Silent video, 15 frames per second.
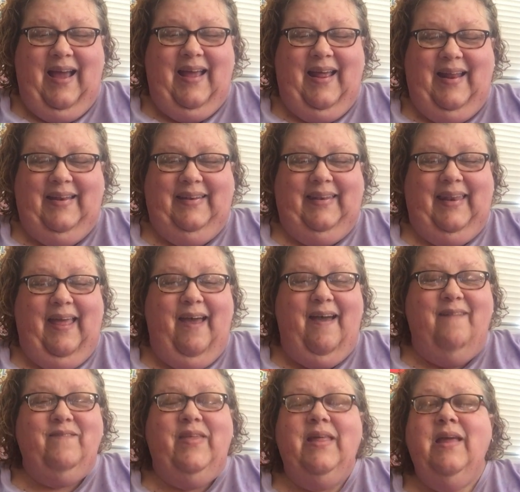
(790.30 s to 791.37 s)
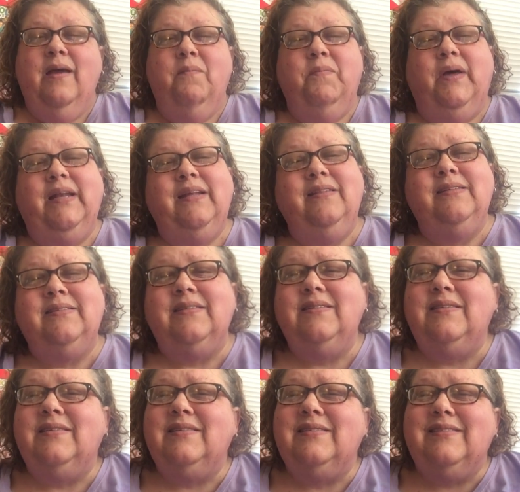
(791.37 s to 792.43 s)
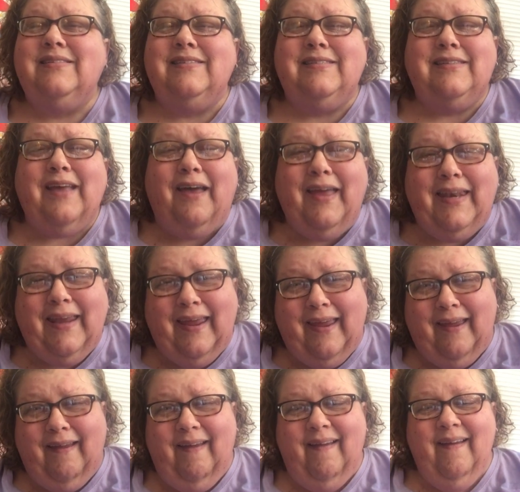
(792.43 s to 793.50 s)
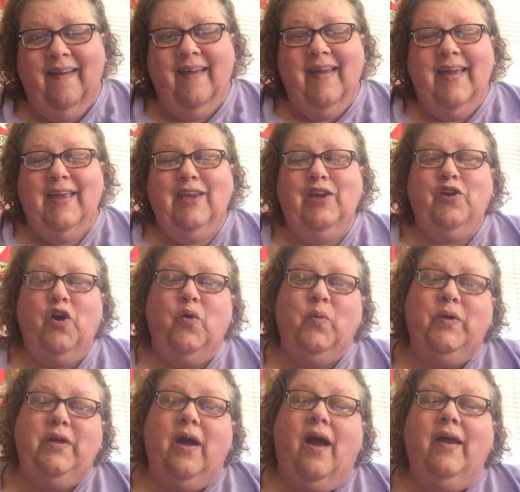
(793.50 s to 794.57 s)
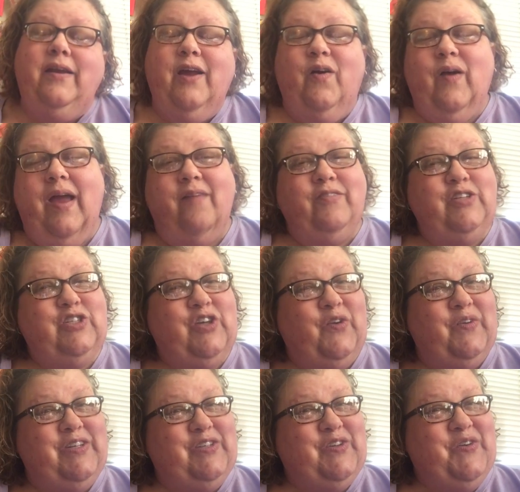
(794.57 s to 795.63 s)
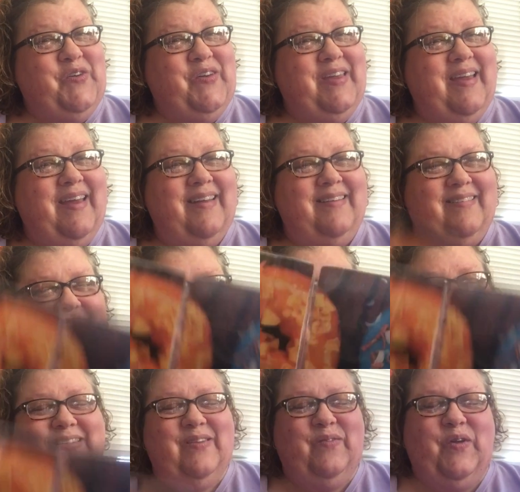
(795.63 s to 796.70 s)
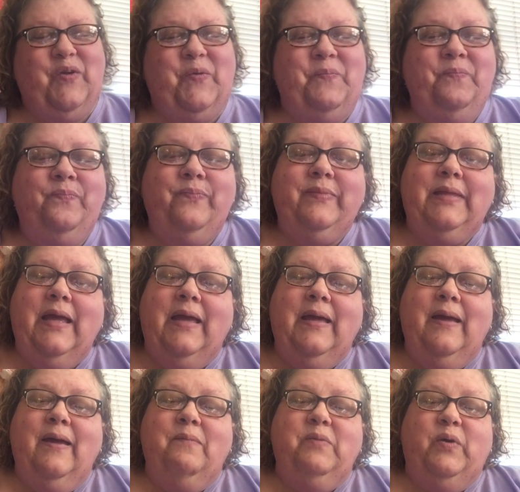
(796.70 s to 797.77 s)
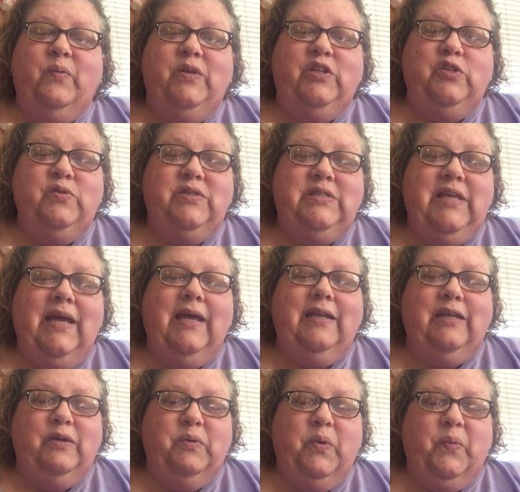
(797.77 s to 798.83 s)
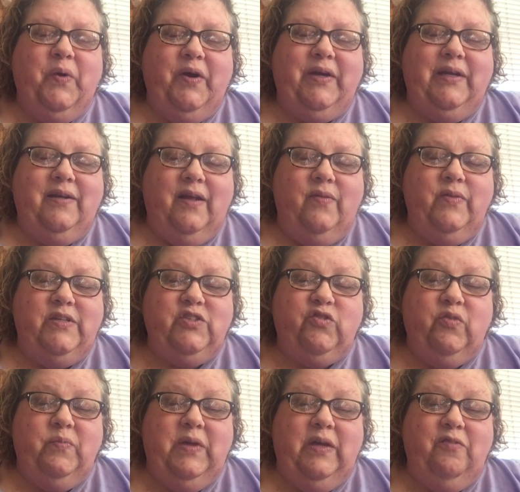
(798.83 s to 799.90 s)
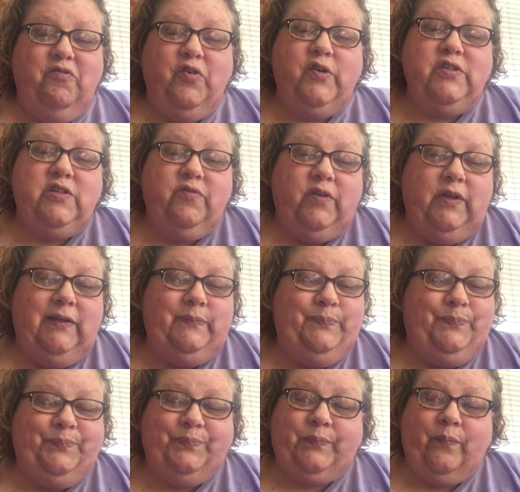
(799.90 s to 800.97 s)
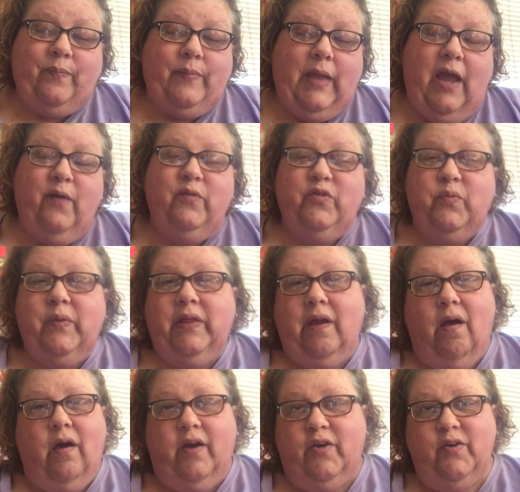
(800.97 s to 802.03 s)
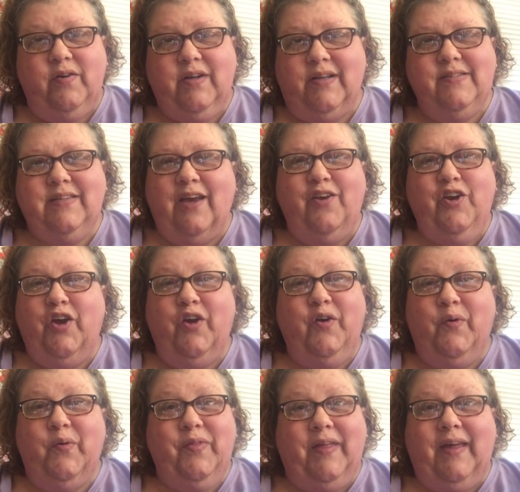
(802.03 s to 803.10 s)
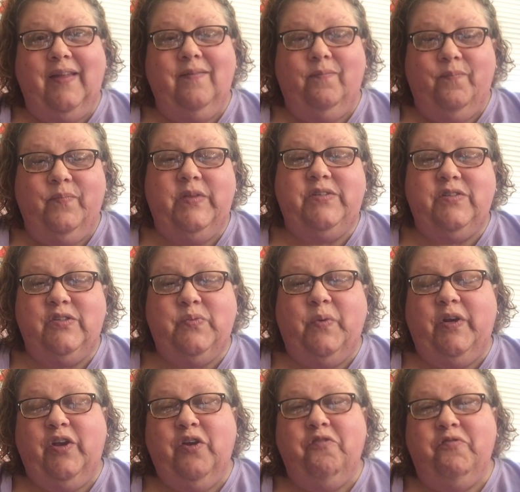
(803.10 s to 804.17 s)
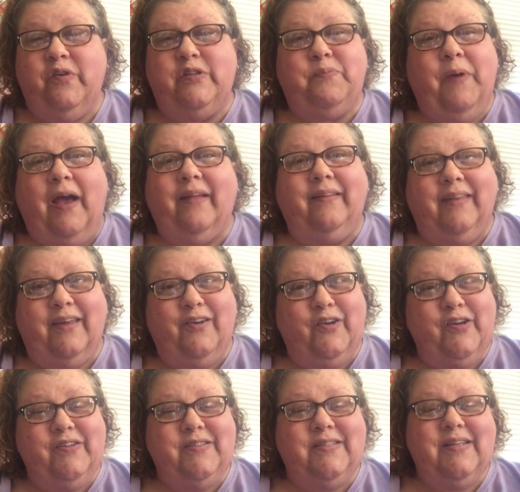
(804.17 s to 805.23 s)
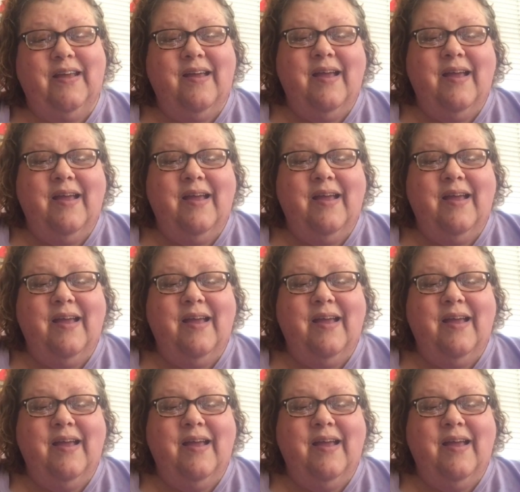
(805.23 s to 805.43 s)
I love, Bonnie, this is stunning. You know, when I know I haven't showed it to you yet, the rest of you. But when you said you were working on this for me, first of all, I was really honored because I know that this is one of your first pocket letters.